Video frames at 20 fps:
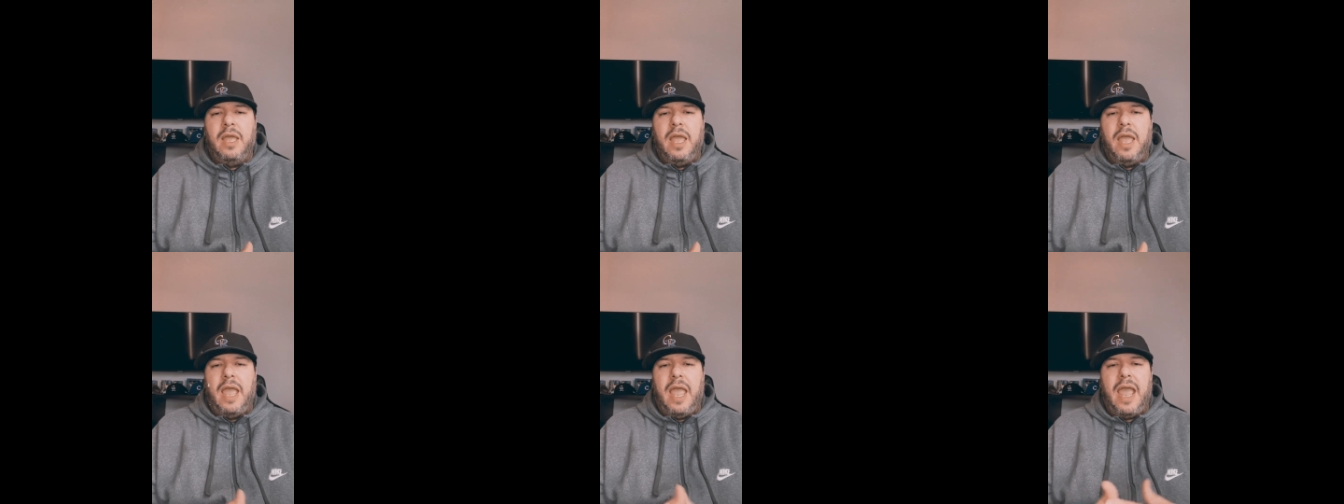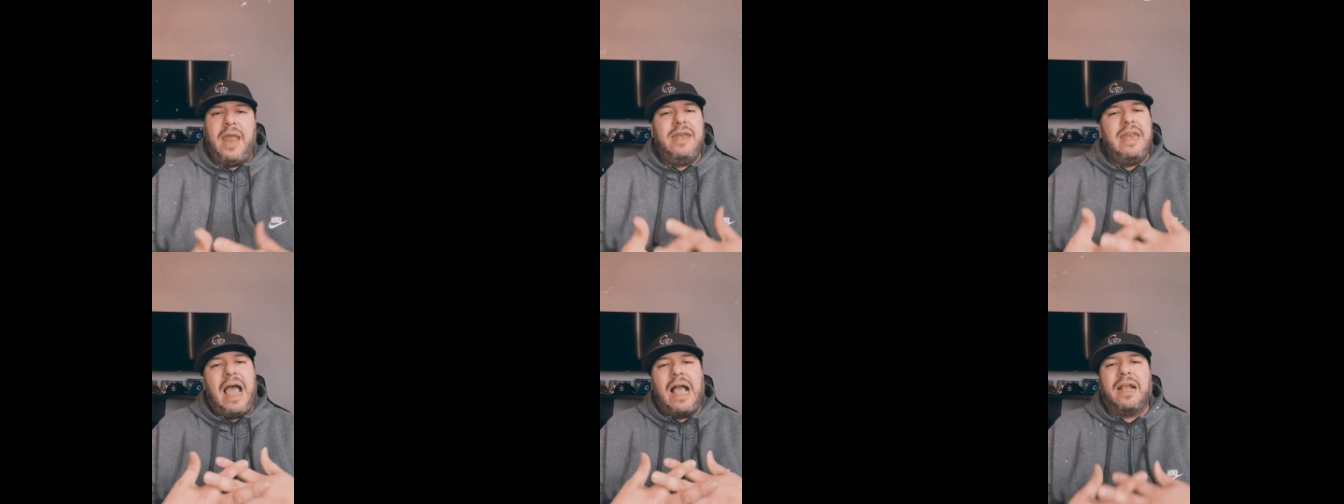
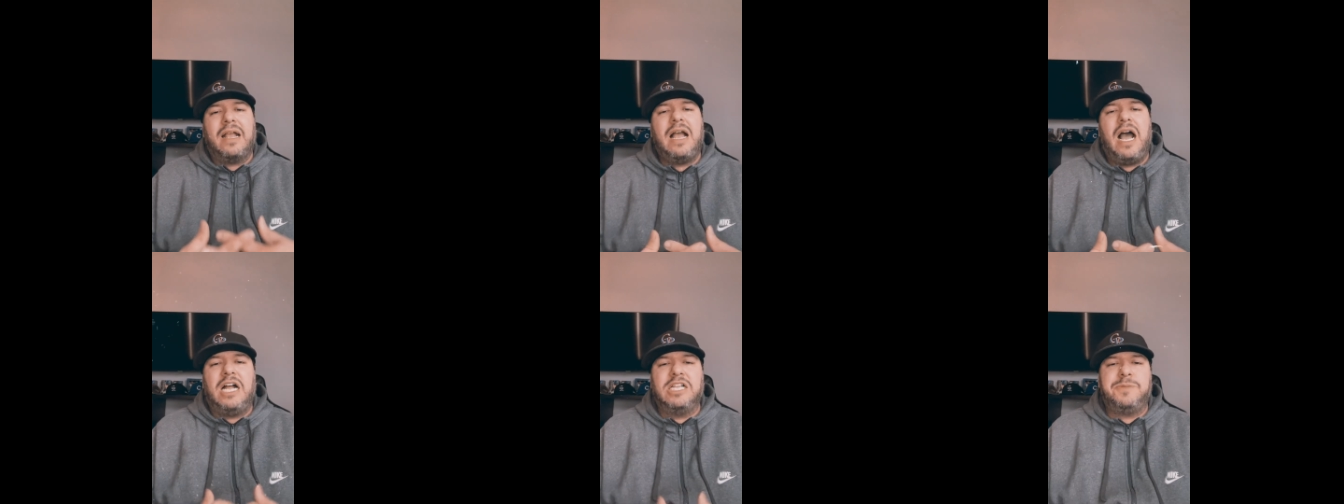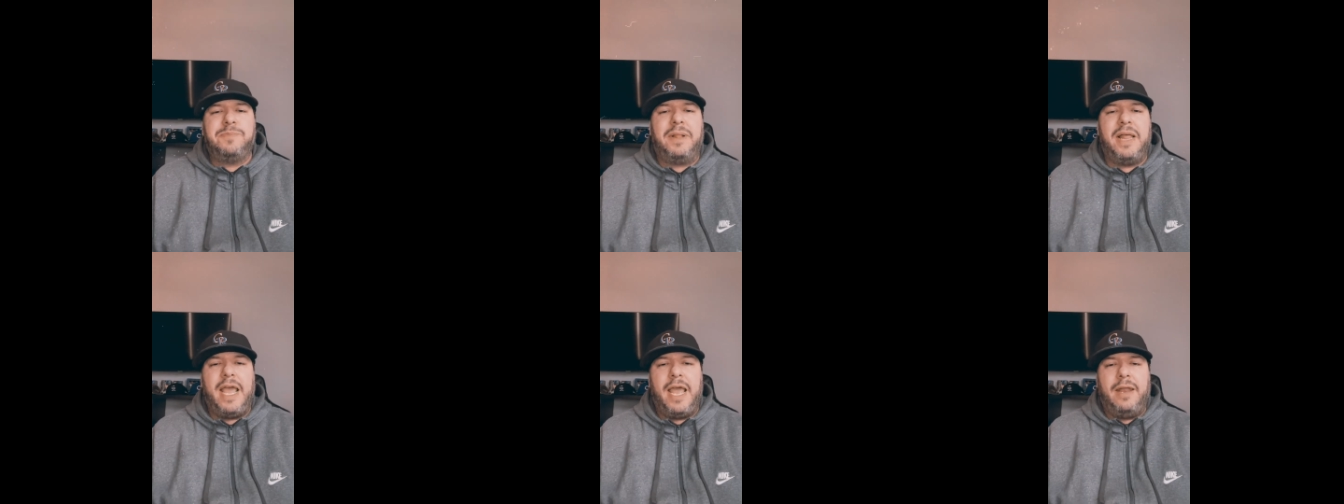and not God's
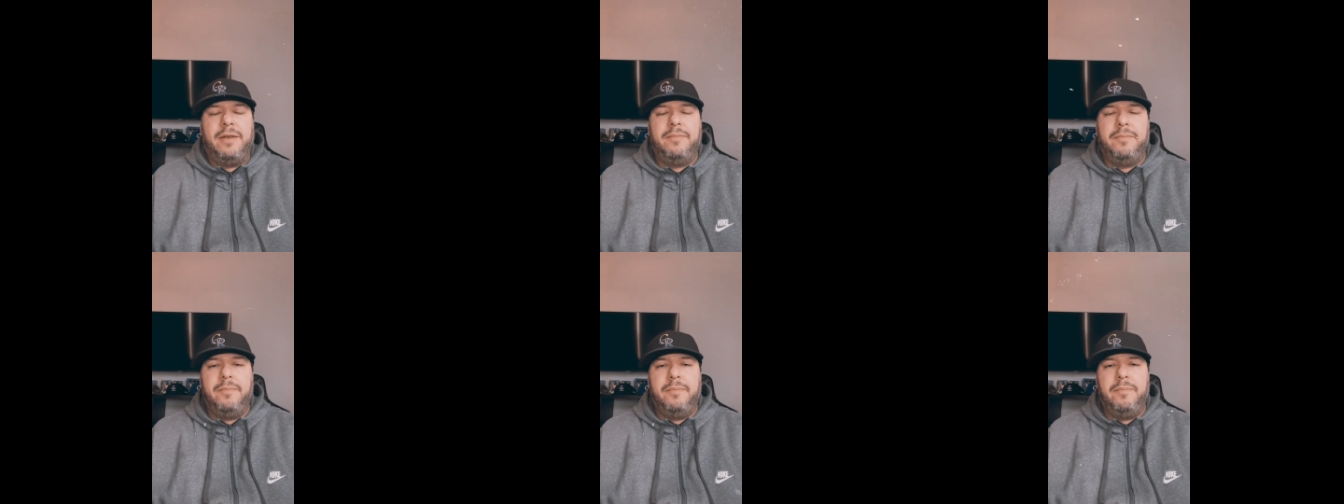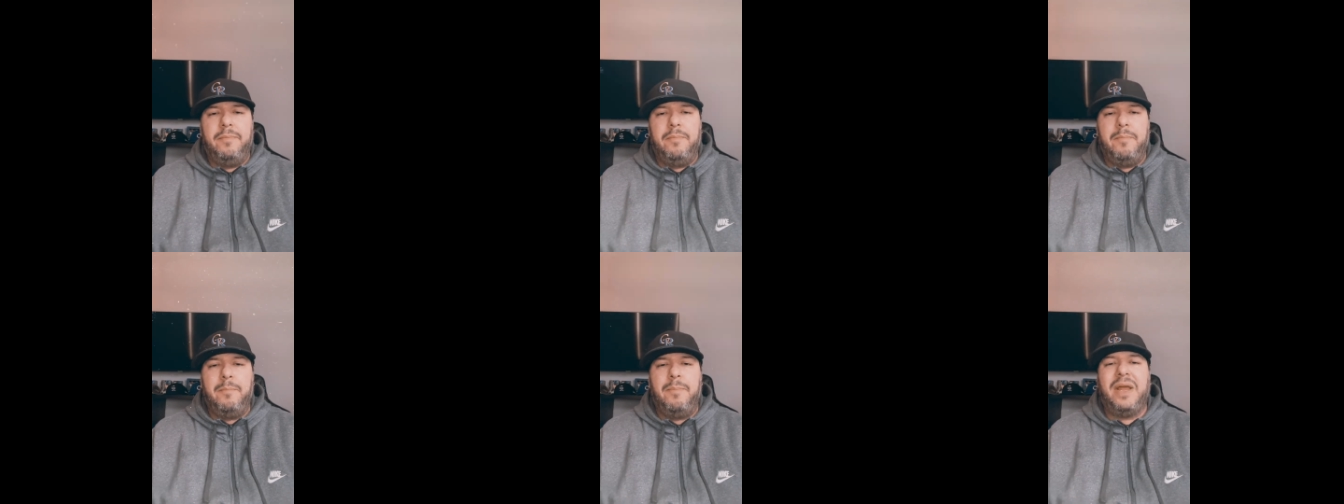plan.
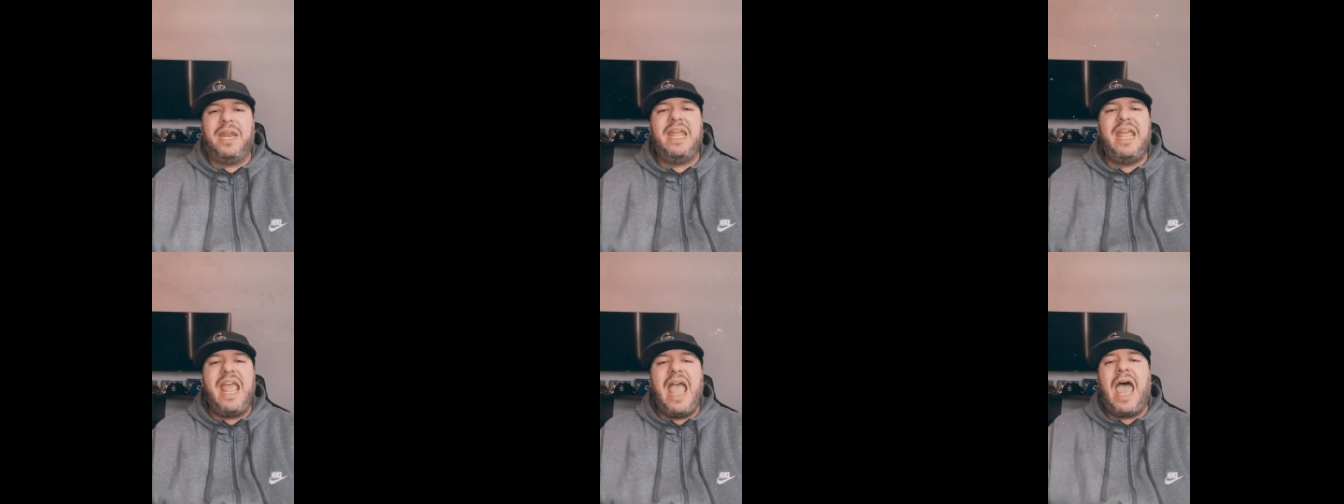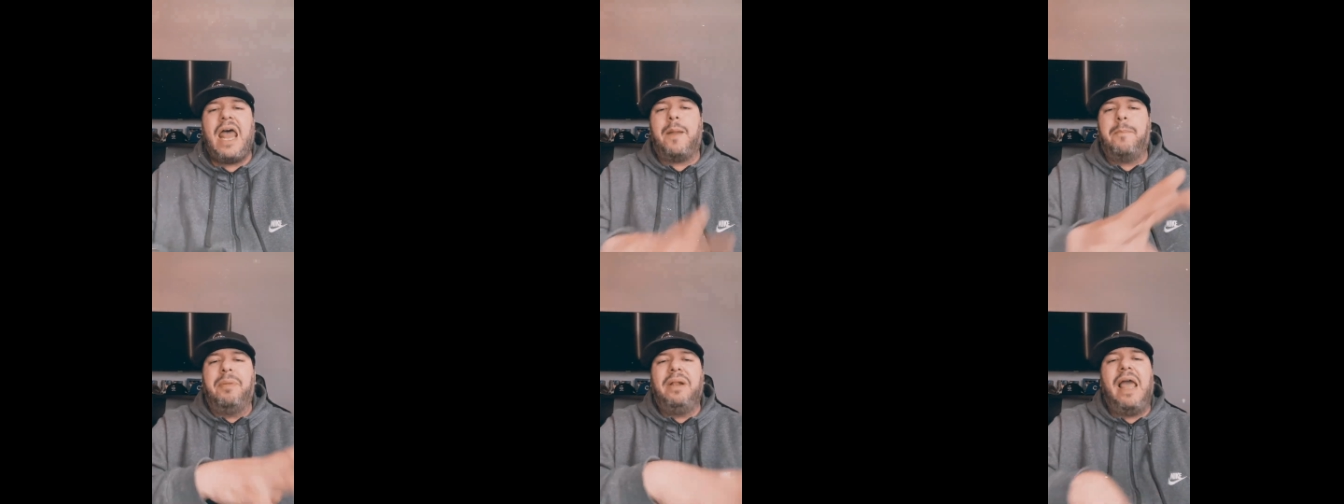But He
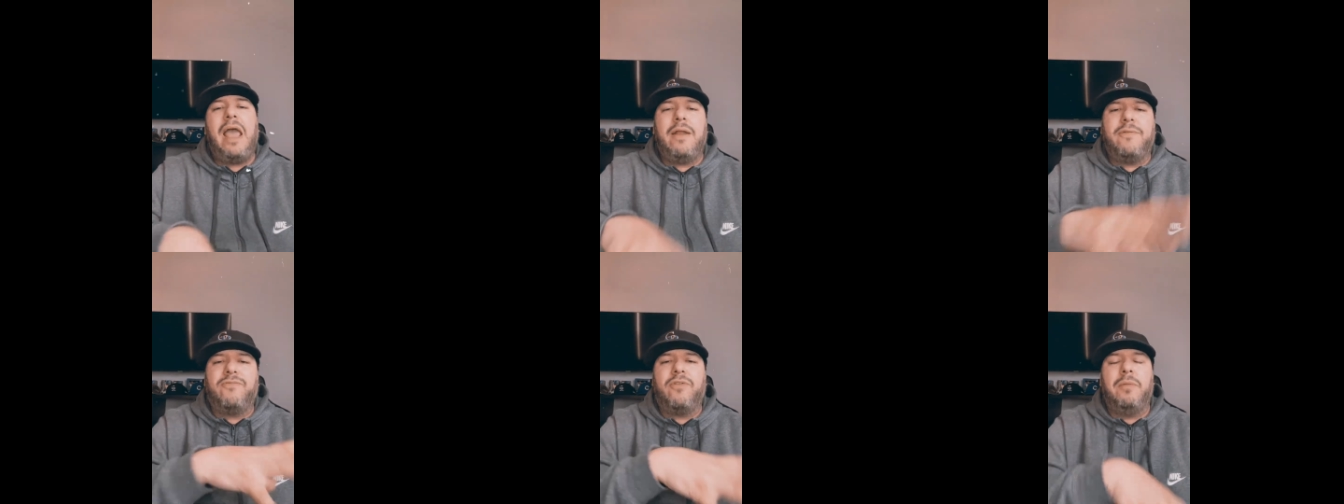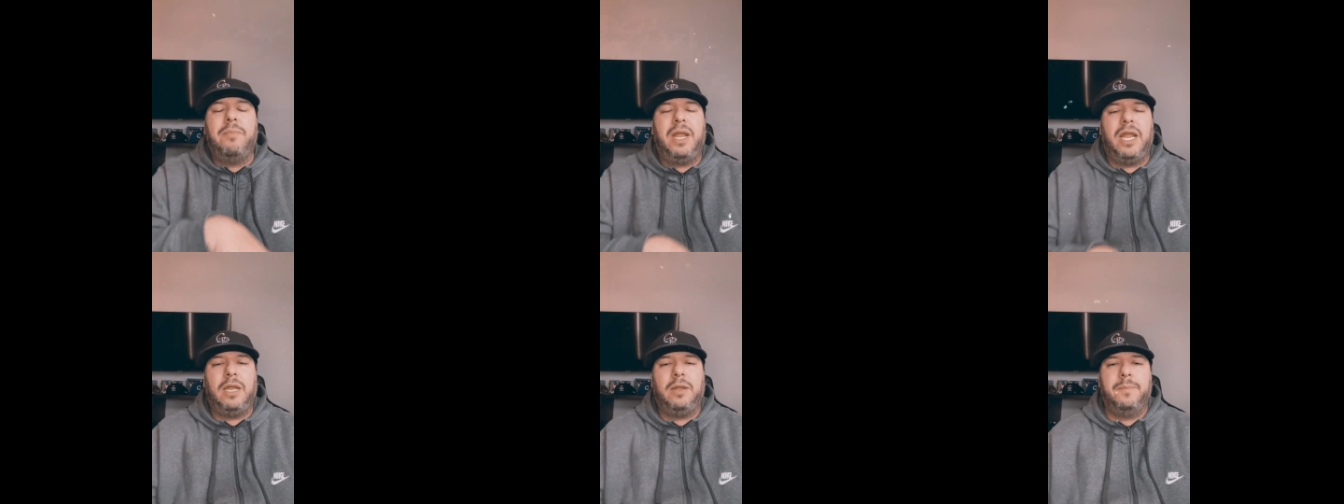had a plan for
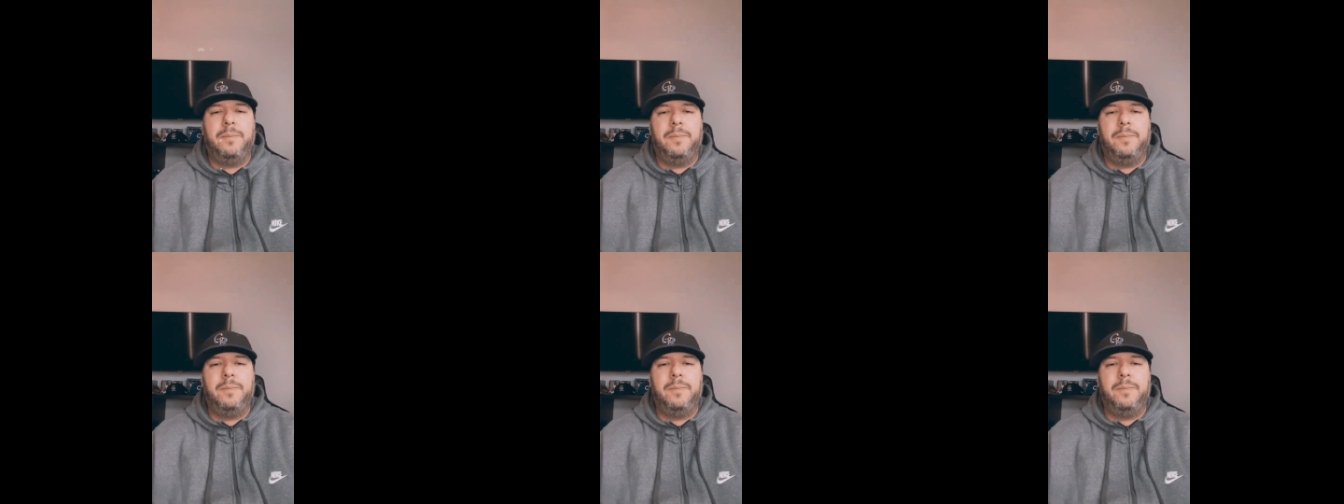me.